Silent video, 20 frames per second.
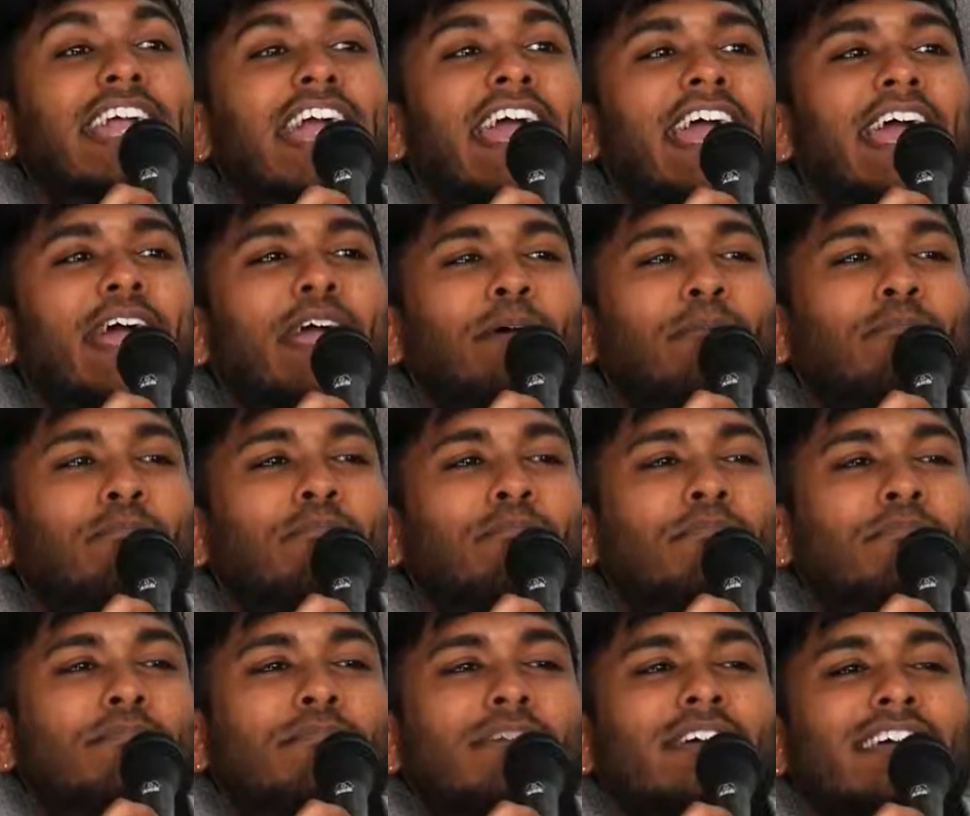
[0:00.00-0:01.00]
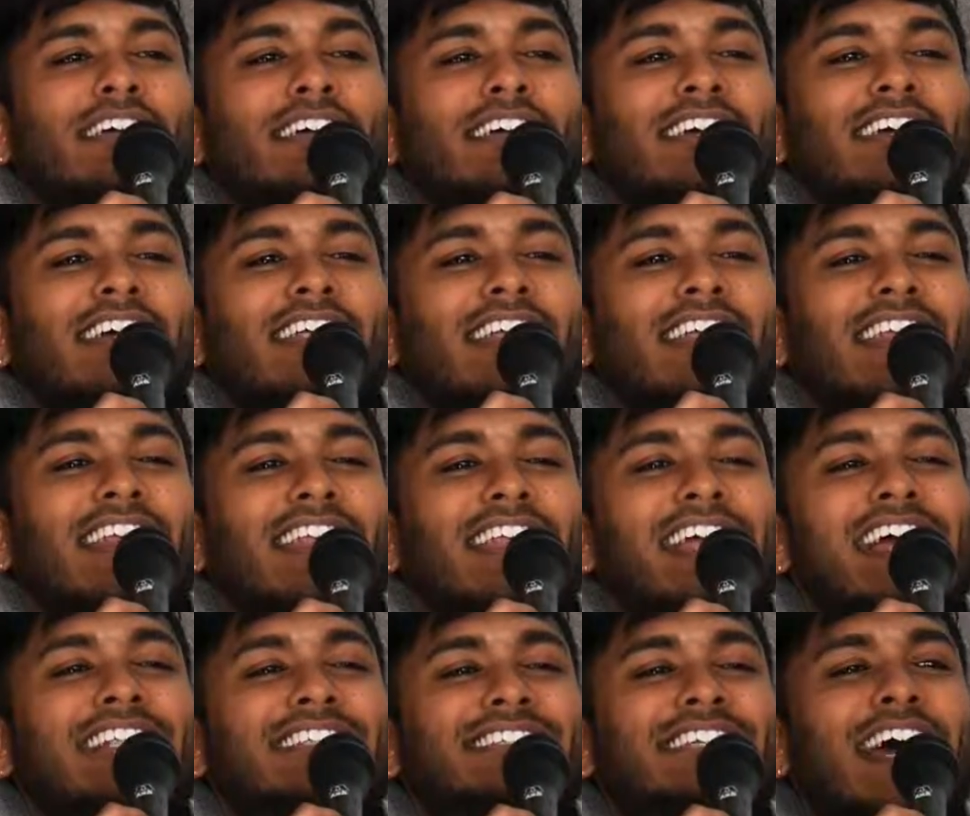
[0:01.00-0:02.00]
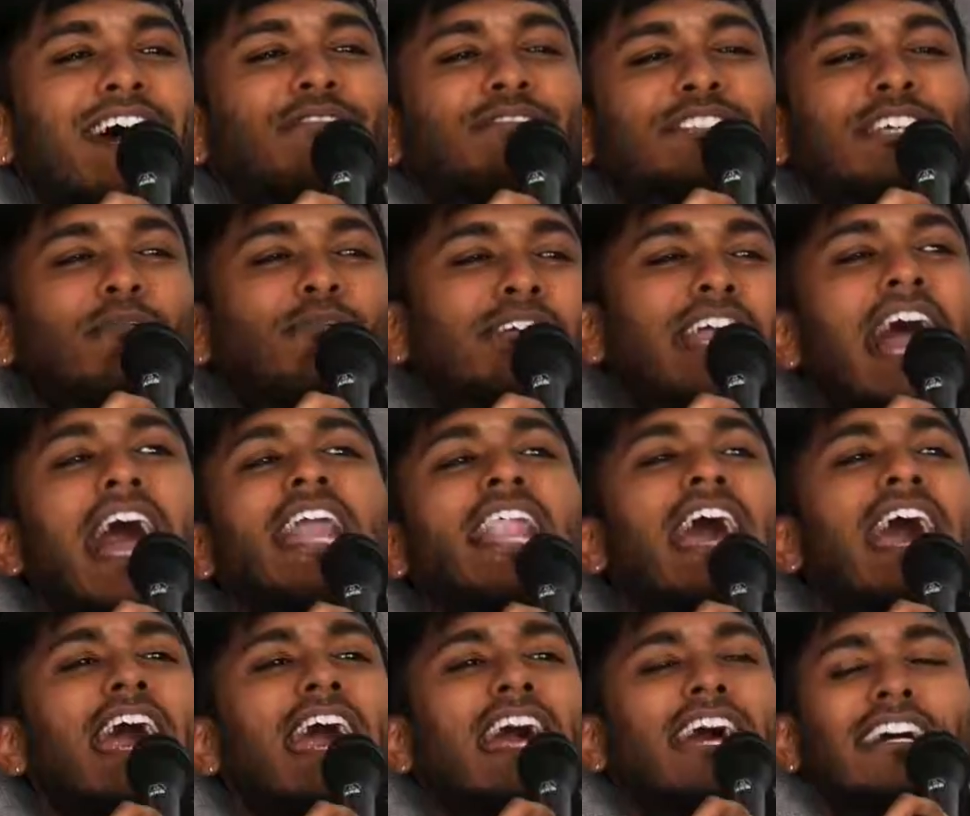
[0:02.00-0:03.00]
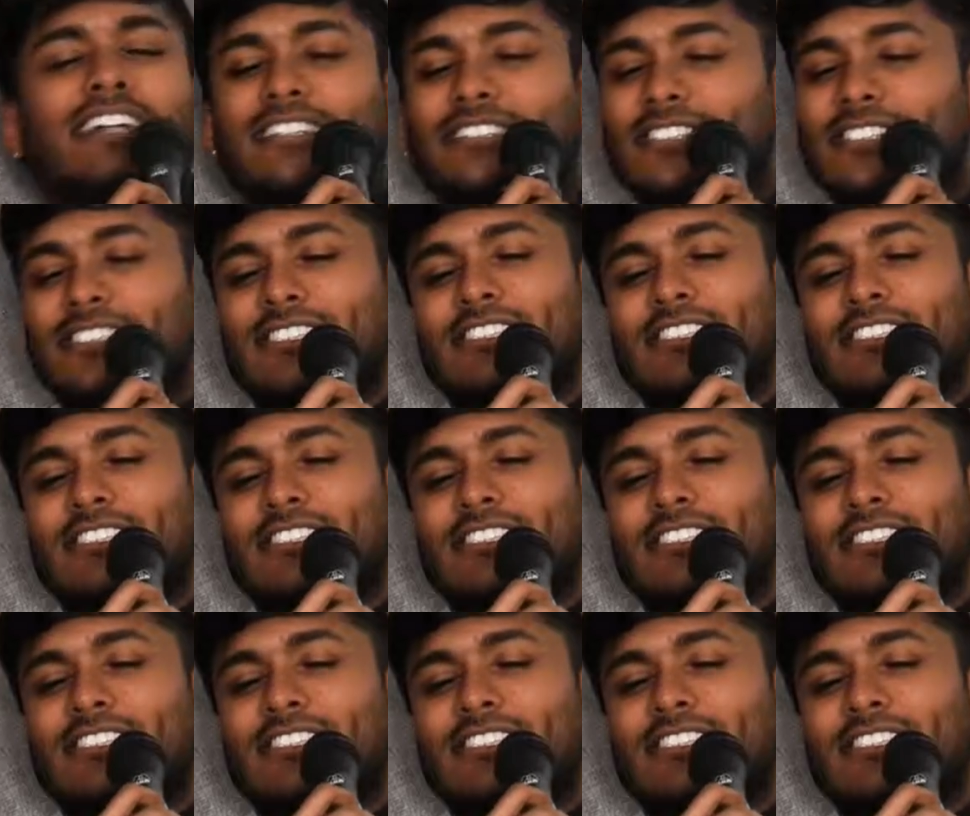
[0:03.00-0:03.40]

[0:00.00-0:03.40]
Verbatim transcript: a game. Let's have some color.